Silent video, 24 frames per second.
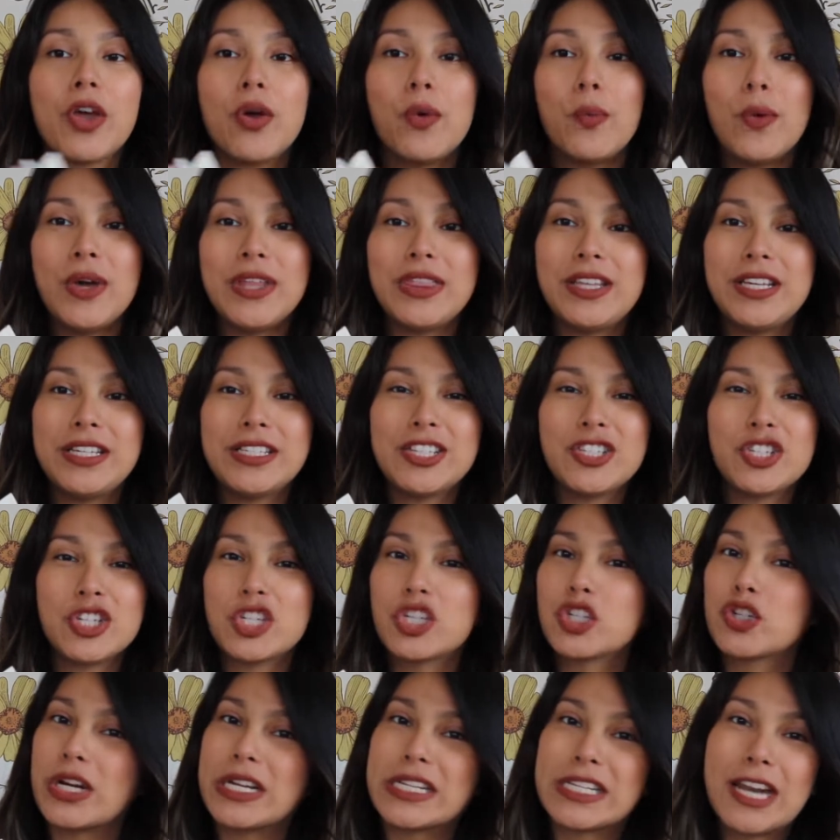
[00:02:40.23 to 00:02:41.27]
with these and
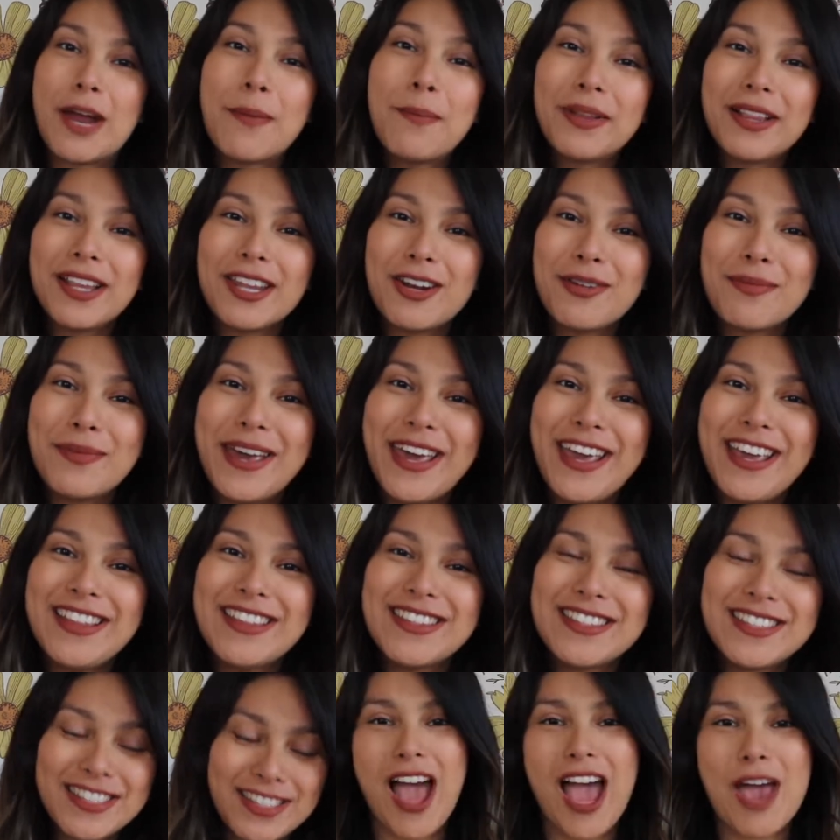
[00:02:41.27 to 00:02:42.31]
just dress it up a little
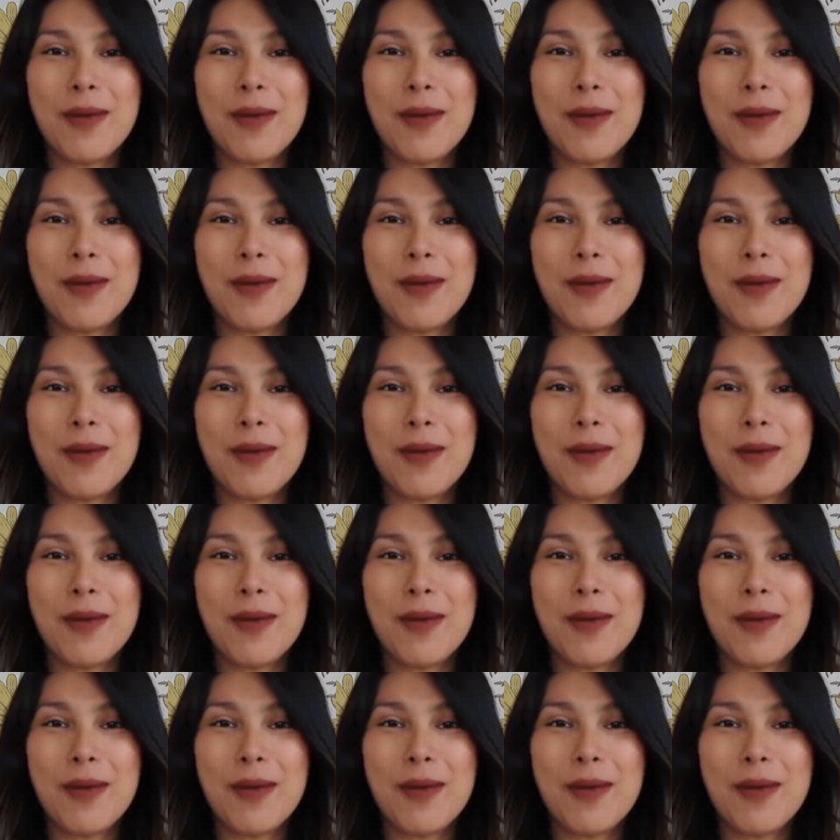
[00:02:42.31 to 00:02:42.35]
bit.